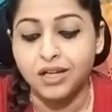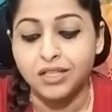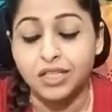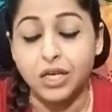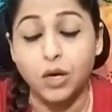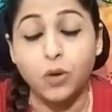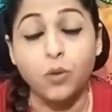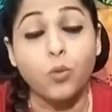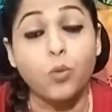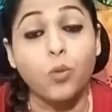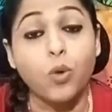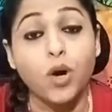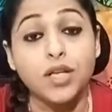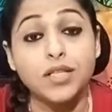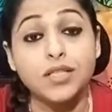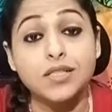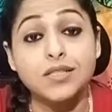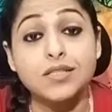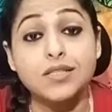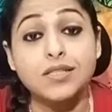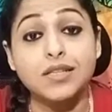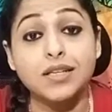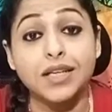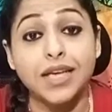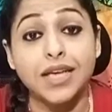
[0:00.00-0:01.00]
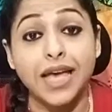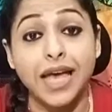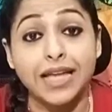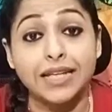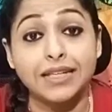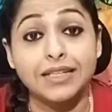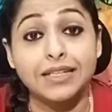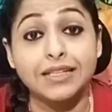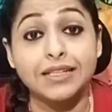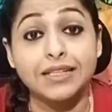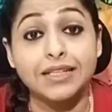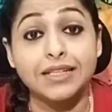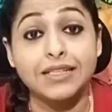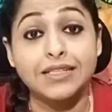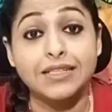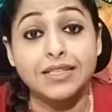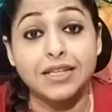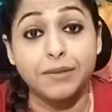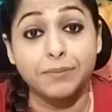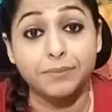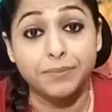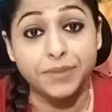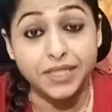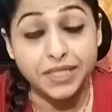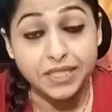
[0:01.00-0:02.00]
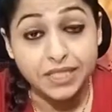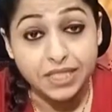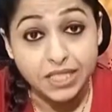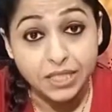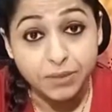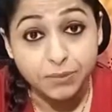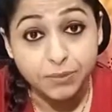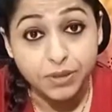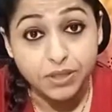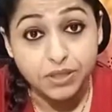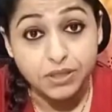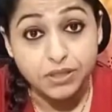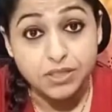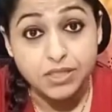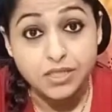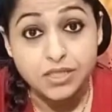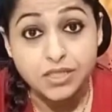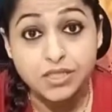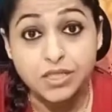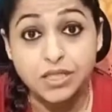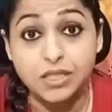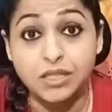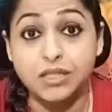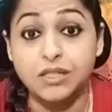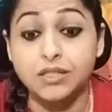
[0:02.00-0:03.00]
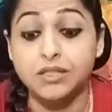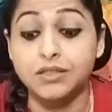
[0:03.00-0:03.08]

Now once the candle is completely burnt,